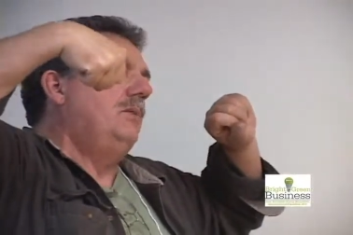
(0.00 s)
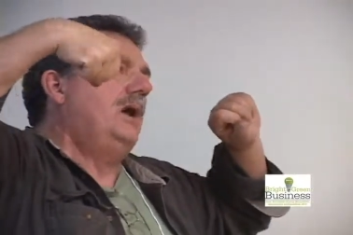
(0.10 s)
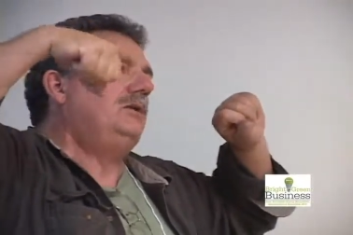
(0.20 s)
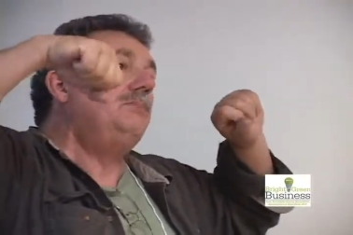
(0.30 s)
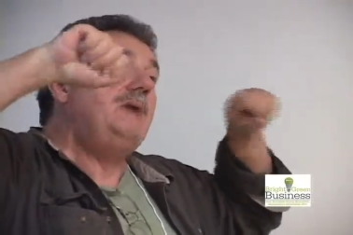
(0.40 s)

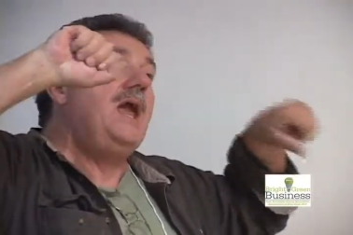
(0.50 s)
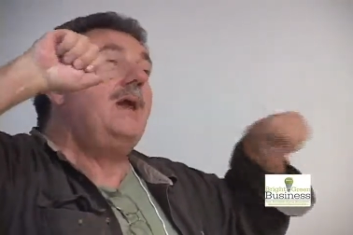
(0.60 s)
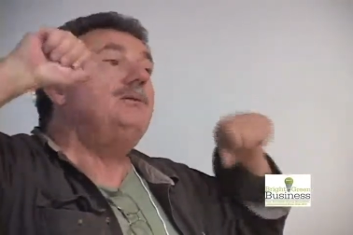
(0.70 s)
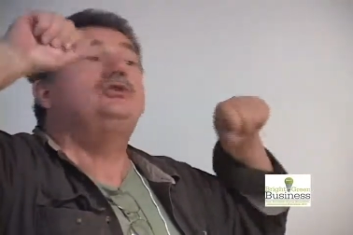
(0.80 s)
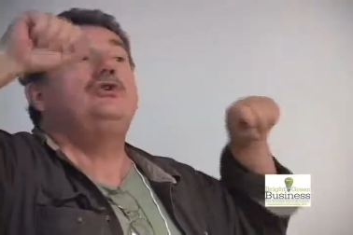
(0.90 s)
But to be
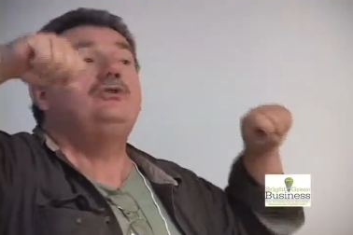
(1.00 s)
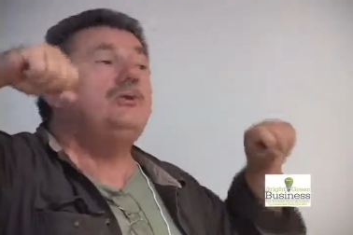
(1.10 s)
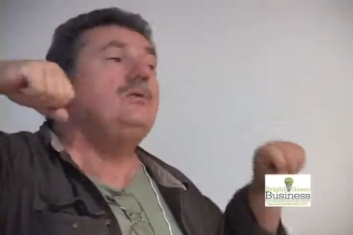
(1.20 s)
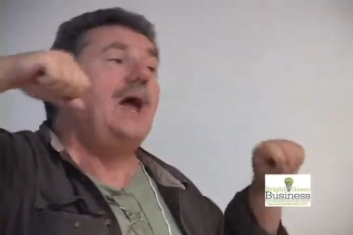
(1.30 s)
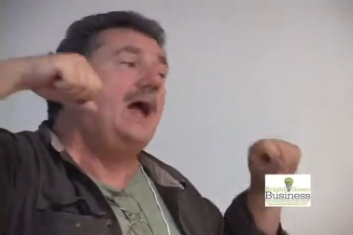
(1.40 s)
able to
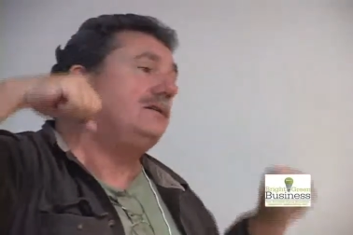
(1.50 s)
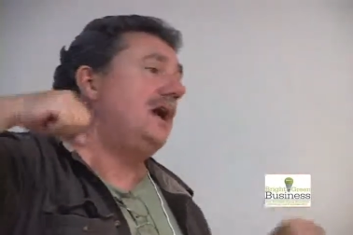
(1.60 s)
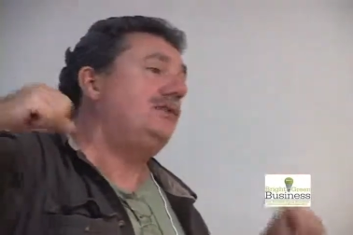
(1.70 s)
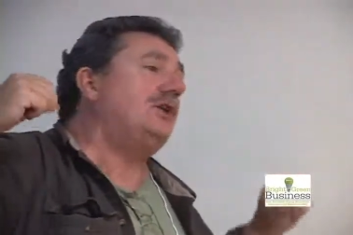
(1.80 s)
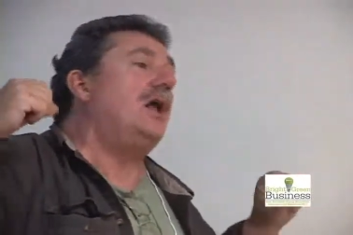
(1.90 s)
do that
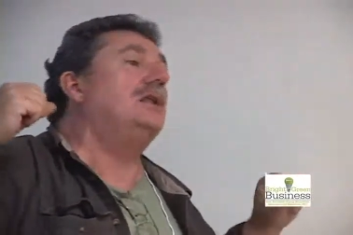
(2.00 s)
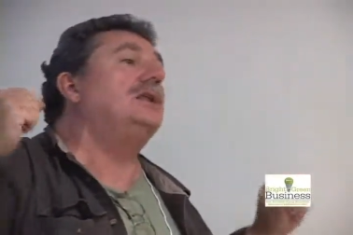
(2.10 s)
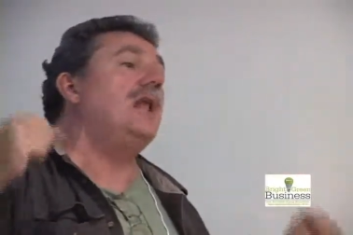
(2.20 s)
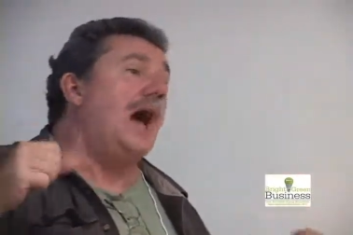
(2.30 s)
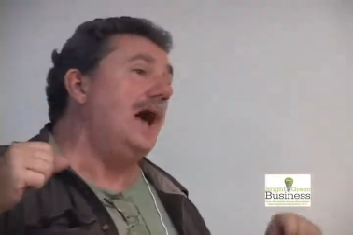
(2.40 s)
takes a
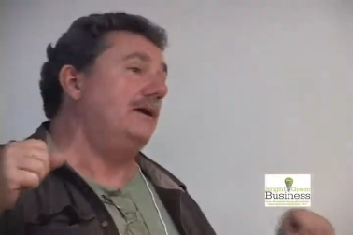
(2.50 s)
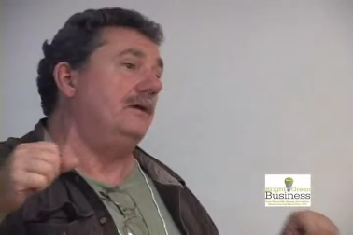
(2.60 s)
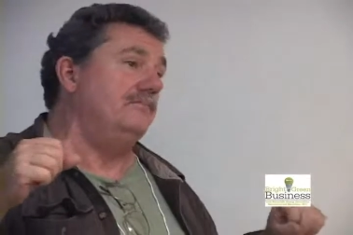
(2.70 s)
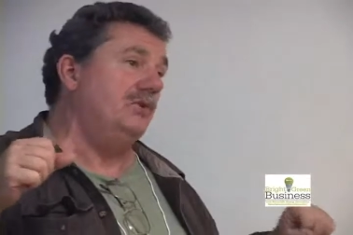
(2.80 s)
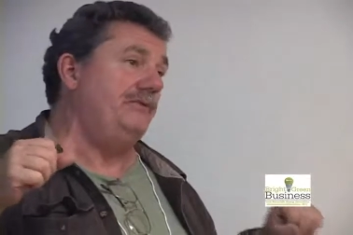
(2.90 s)
lot
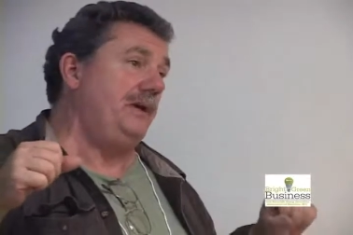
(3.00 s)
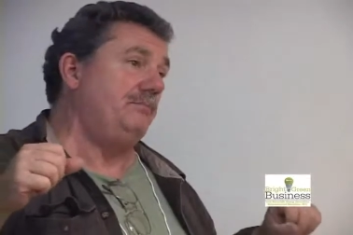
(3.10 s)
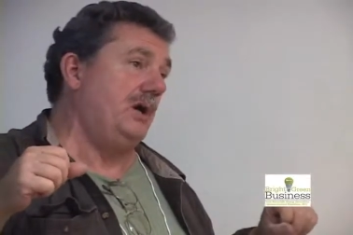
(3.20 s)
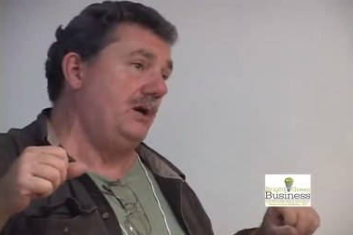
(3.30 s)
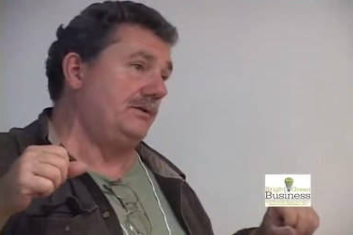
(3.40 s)
of
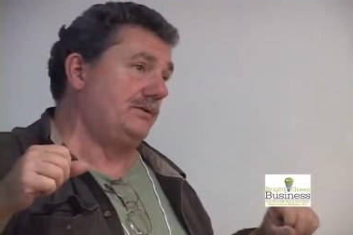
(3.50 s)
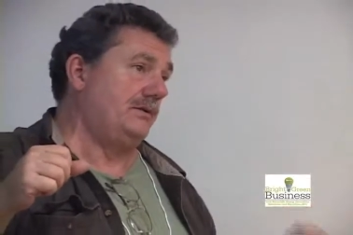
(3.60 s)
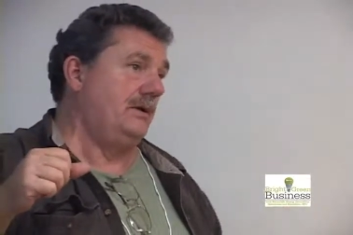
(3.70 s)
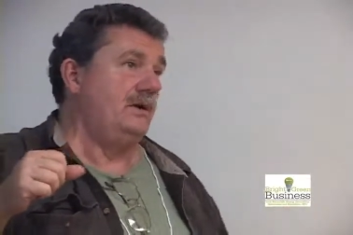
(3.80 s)
moving parts.